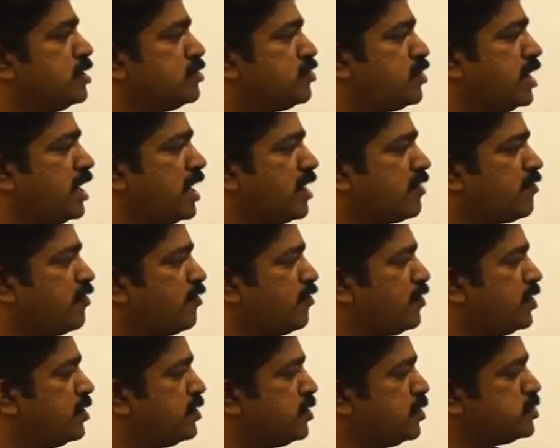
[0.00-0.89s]

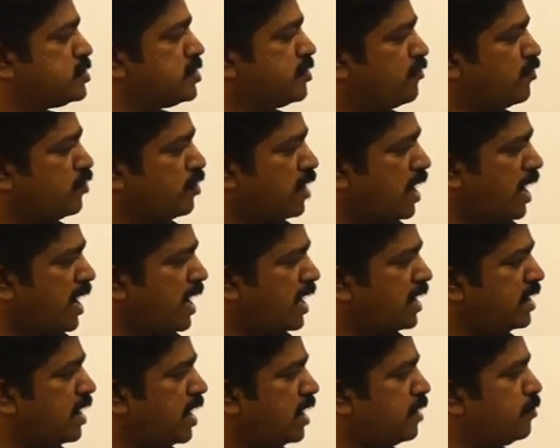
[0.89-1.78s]
3,15,000, if you
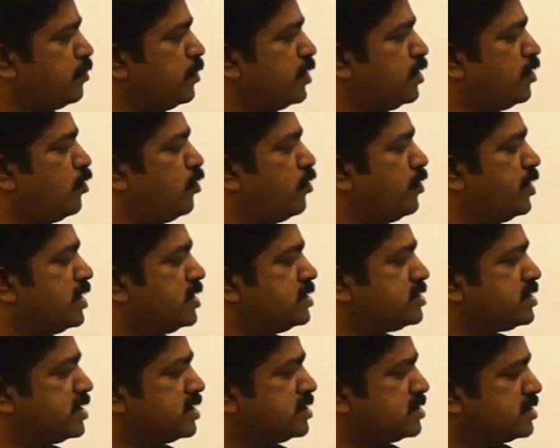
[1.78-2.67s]
add admin
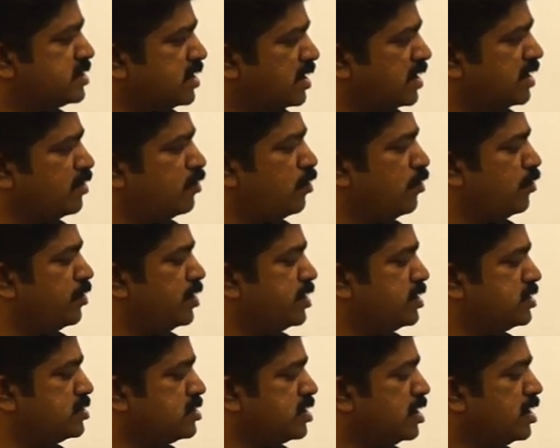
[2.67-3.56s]
overheads and selling
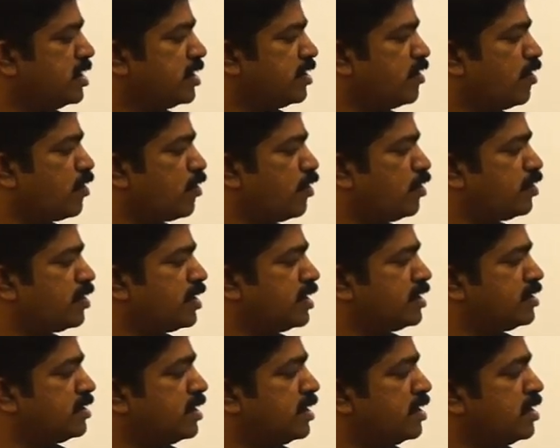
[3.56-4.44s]
overheads, you are going to
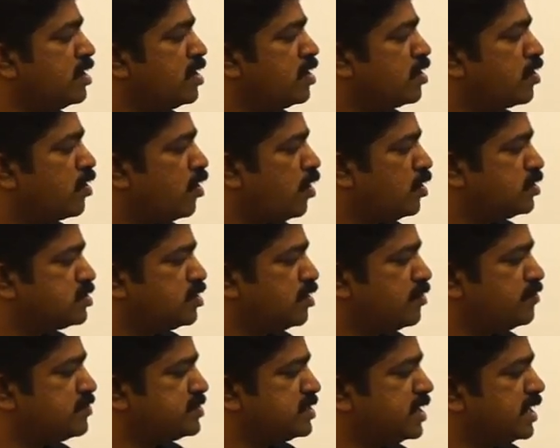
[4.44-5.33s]
get the cost
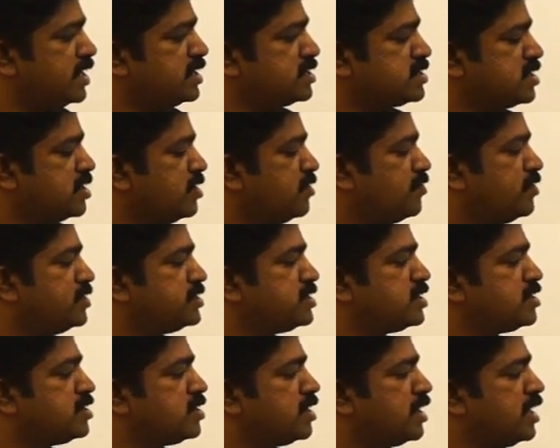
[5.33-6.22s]
of sales, which
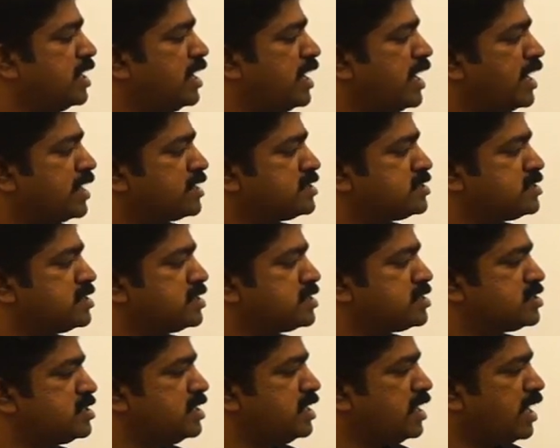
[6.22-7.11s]
is
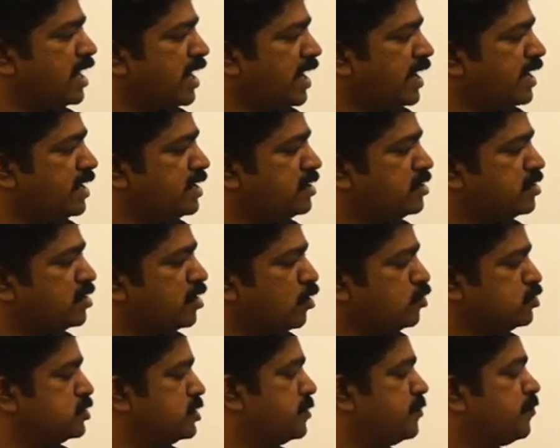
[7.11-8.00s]

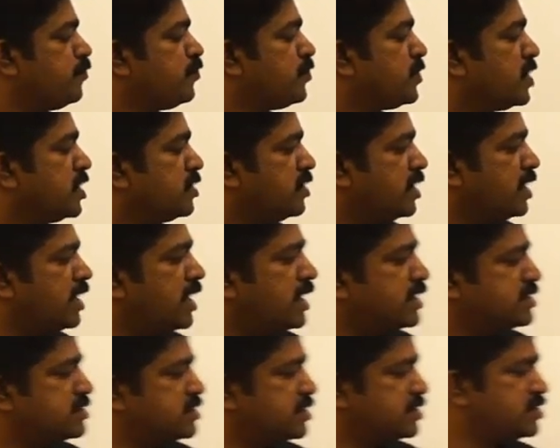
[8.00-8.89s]
3,68,000.
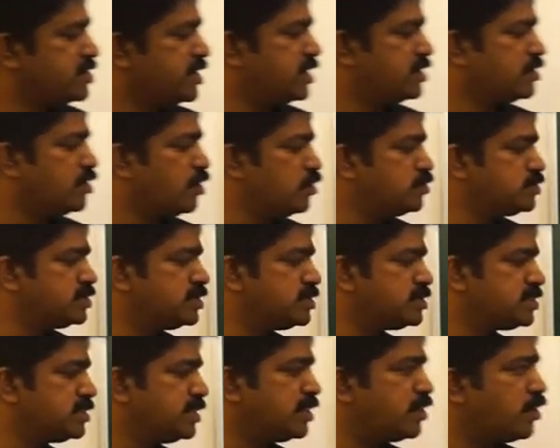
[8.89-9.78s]
3,68,000
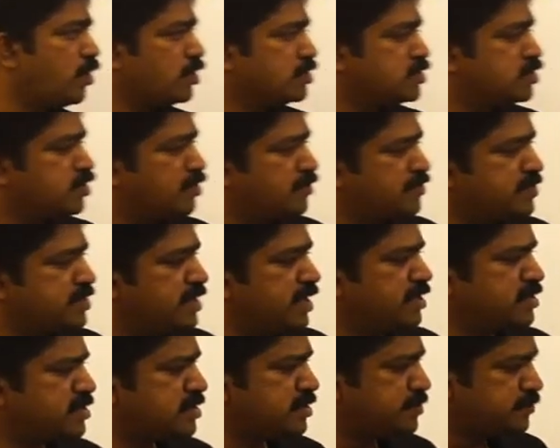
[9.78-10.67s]
is the cost of
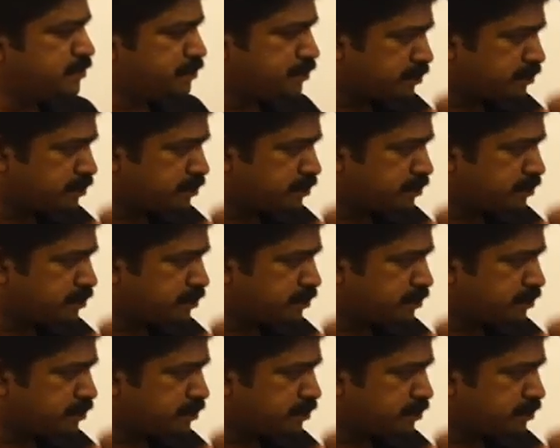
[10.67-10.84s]
sales.